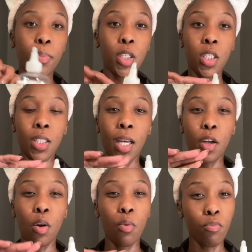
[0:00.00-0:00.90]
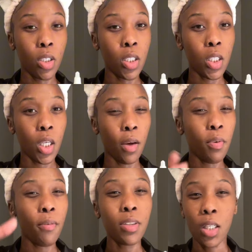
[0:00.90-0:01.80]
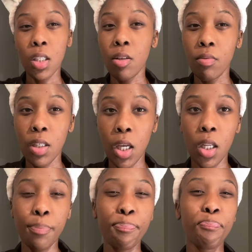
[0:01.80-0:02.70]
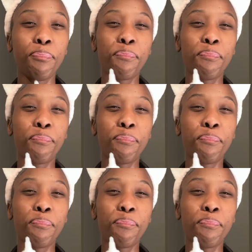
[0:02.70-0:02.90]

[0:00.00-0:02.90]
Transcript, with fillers: purchase at your own risk if you have sensitive skin